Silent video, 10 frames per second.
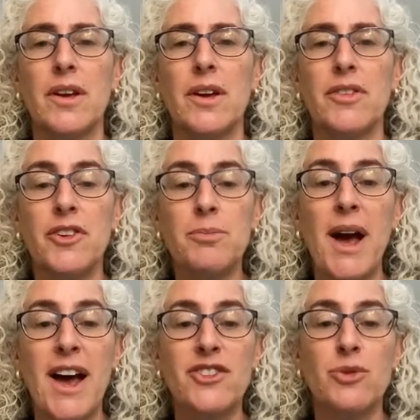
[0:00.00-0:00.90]
This
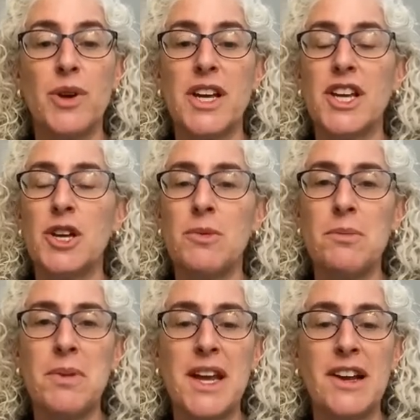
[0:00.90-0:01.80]
past week, human
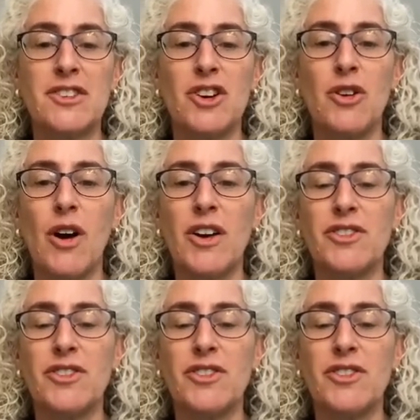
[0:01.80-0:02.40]
beings across